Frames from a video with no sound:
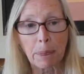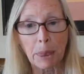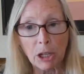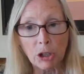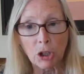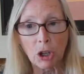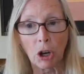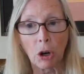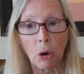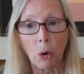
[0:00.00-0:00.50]

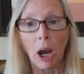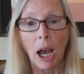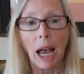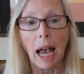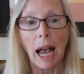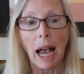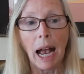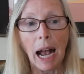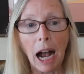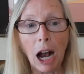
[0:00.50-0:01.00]
So,
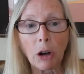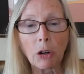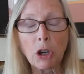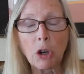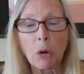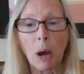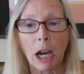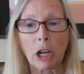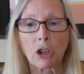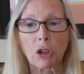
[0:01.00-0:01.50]
how do
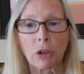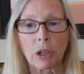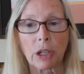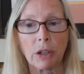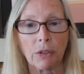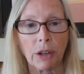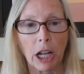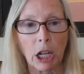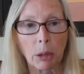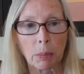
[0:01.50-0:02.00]
you actually
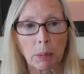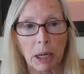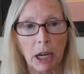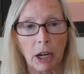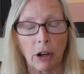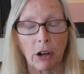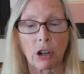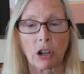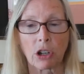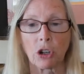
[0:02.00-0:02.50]
develop
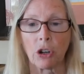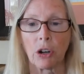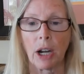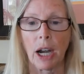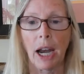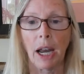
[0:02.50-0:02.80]
character?